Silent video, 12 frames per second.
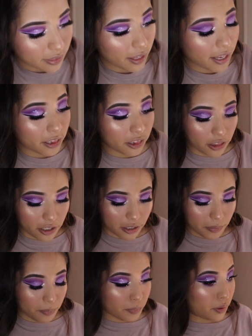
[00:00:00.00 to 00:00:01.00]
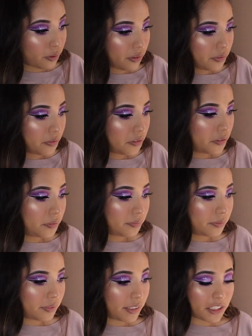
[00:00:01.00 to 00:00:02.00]
They look beautiful.
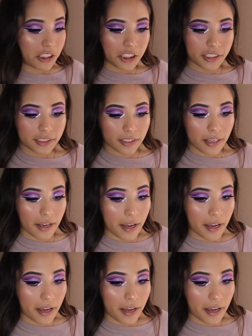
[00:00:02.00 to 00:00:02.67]
They're just